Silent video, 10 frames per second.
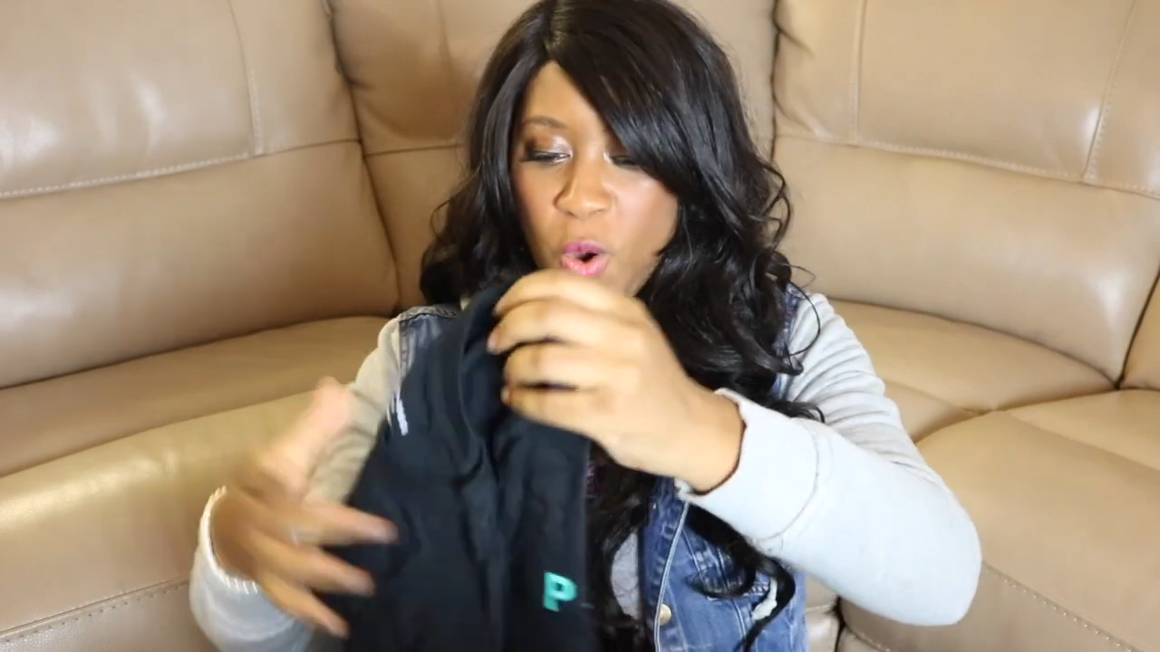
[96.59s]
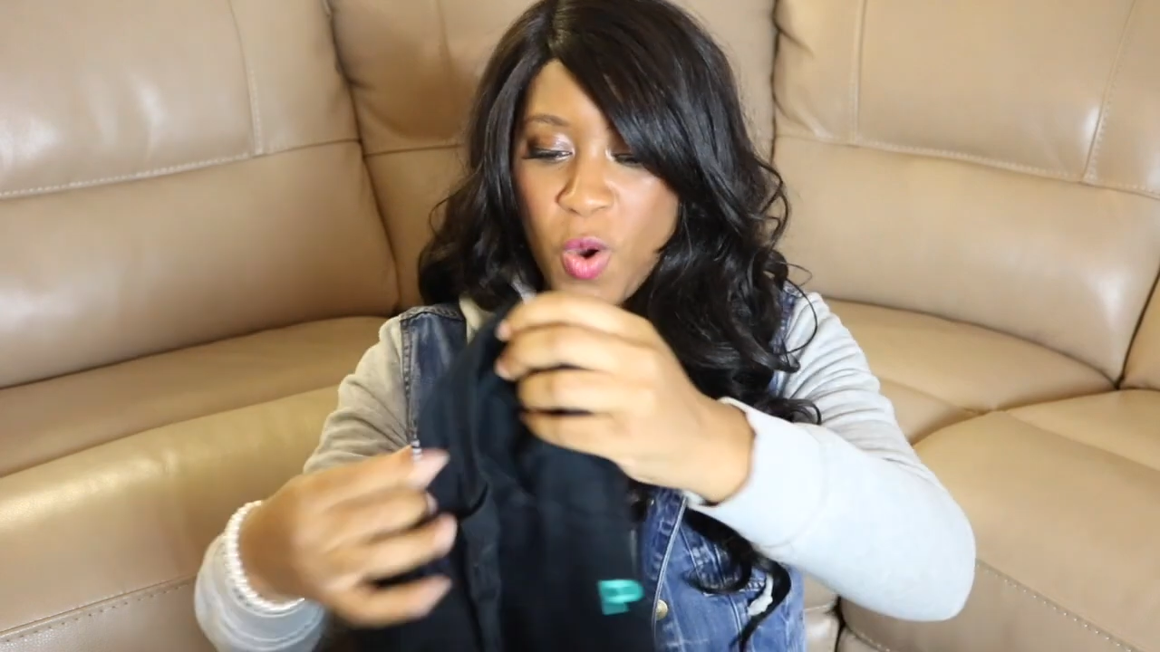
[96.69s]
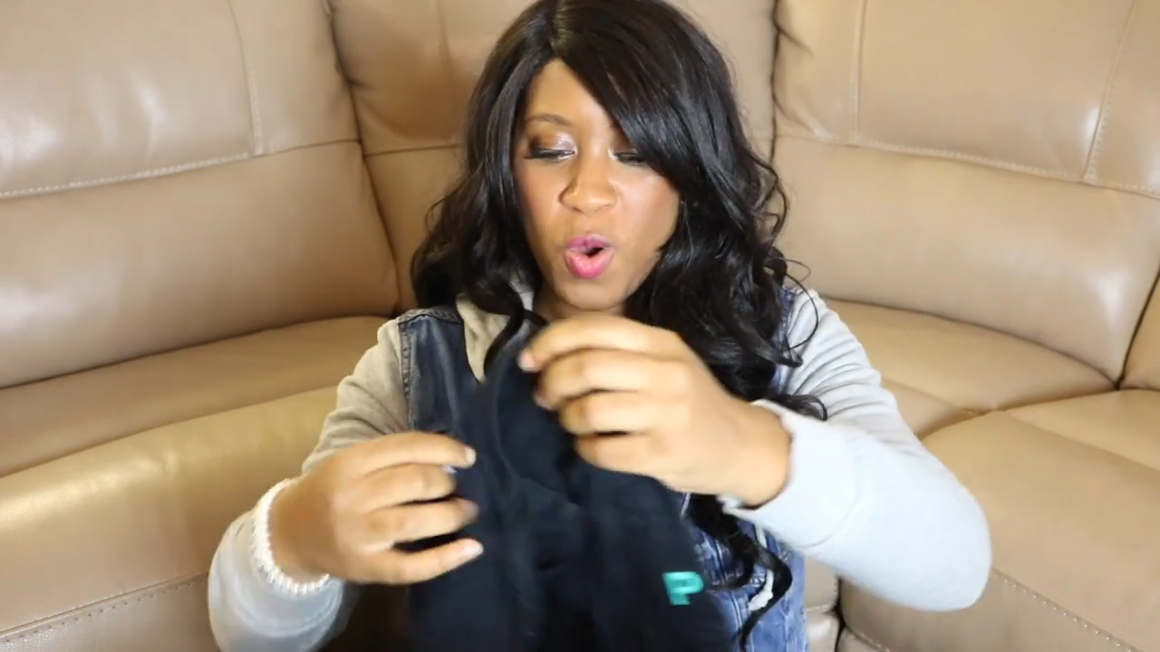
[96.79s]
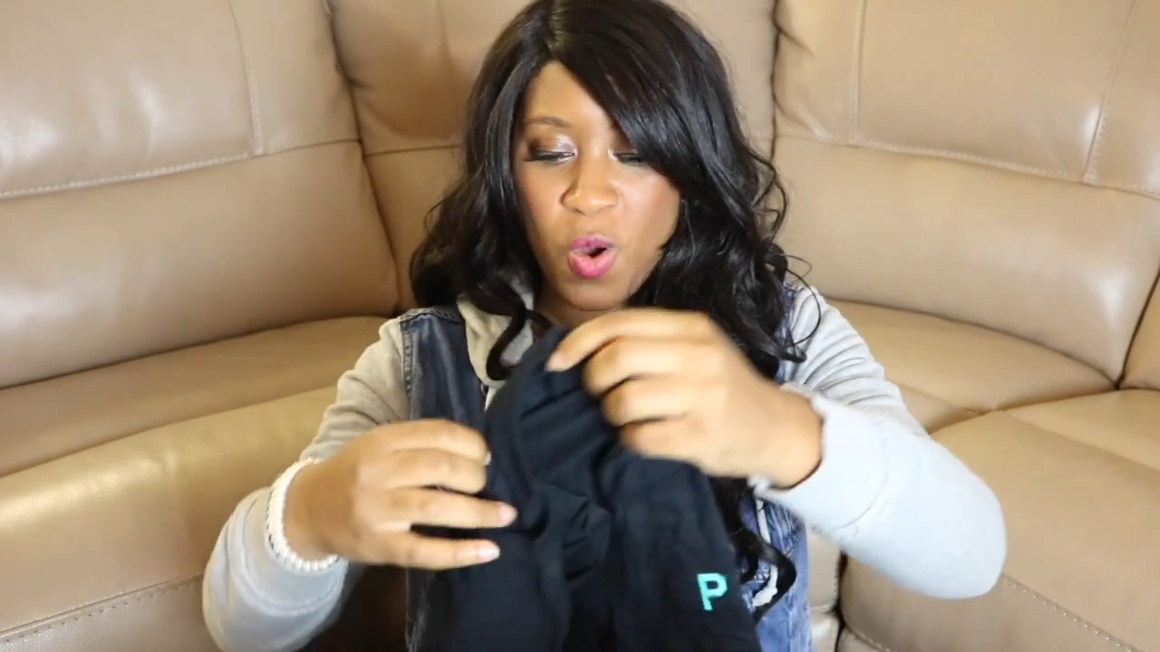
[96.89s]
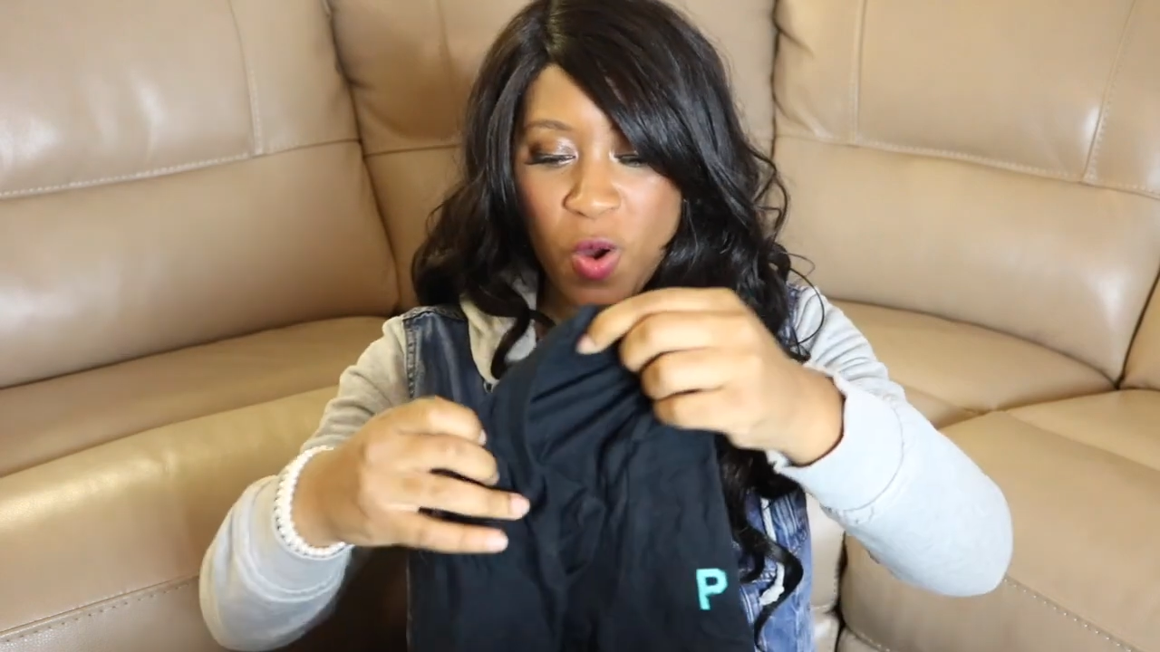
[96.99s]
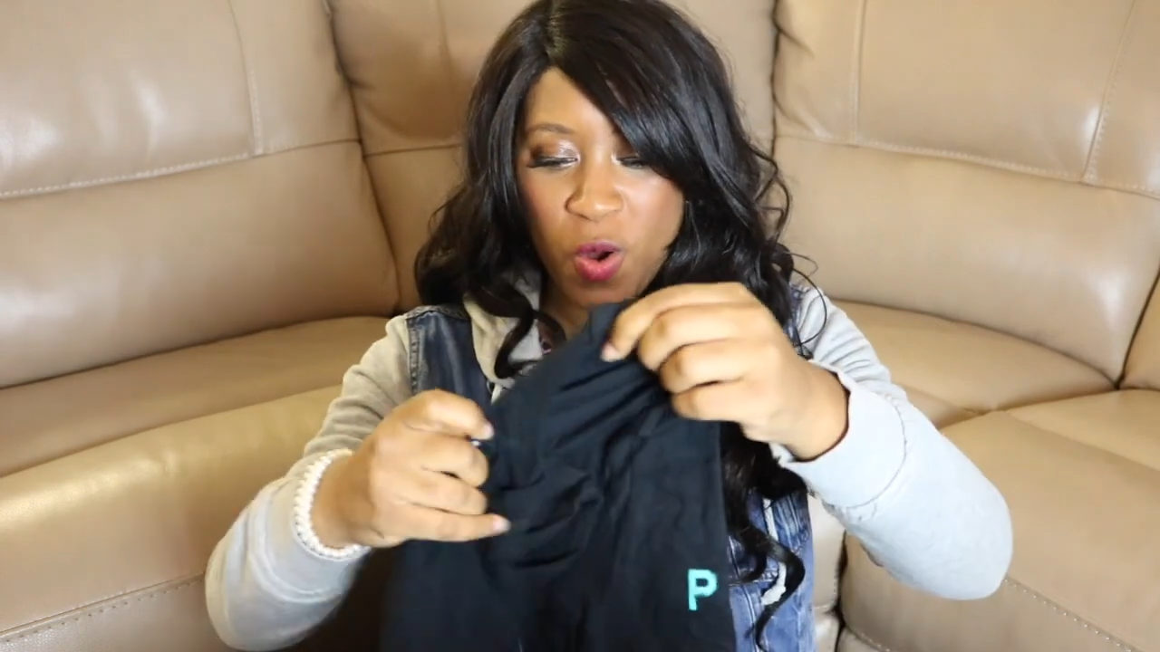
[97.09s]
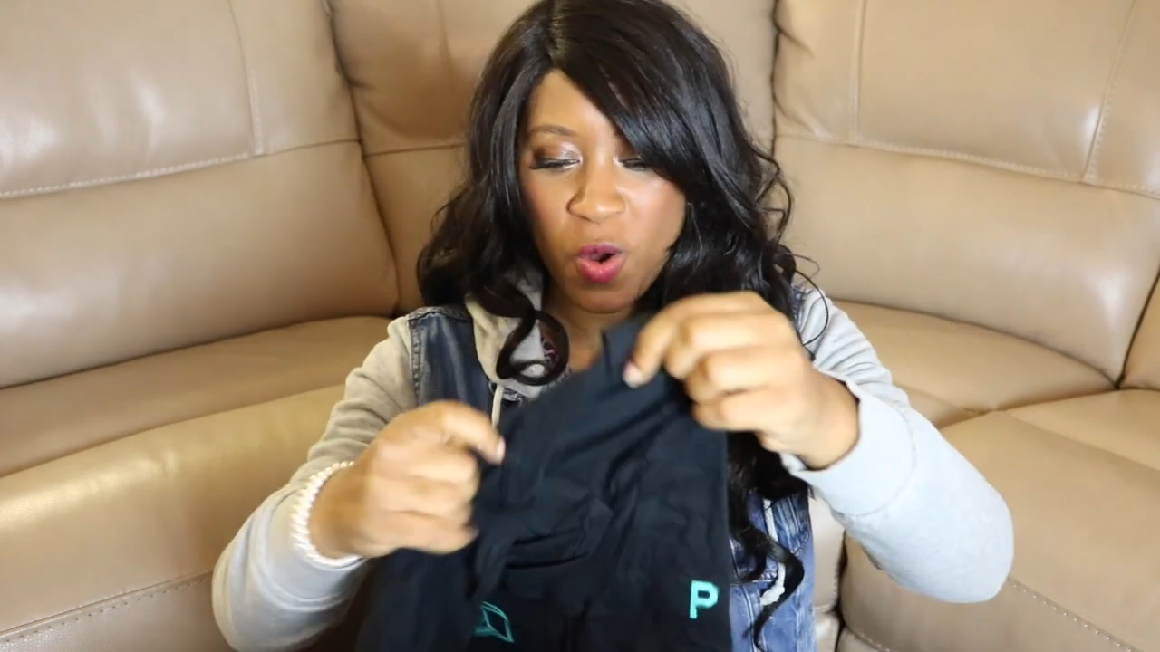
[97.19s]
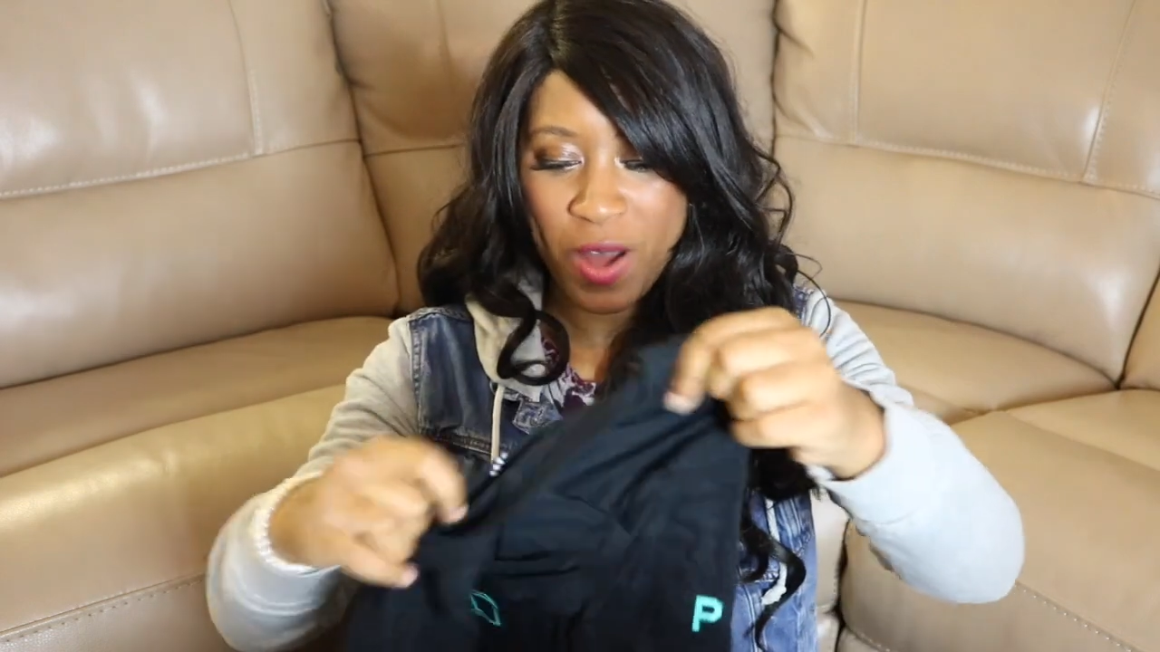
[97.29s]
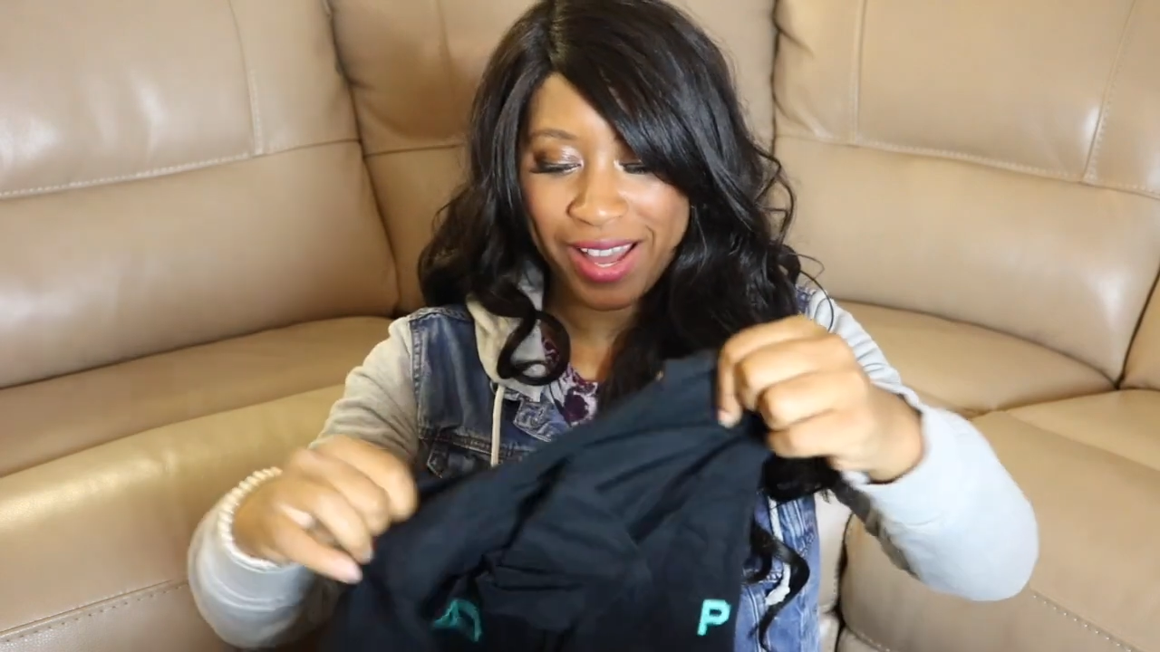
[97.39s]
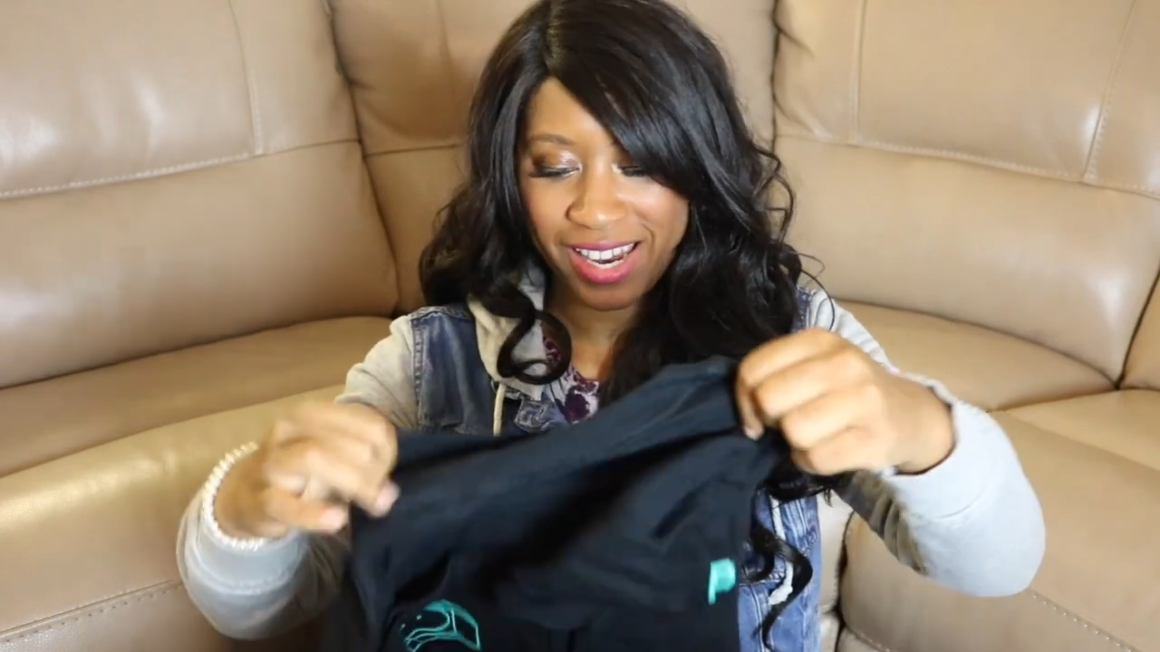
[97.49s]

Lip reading: ooh,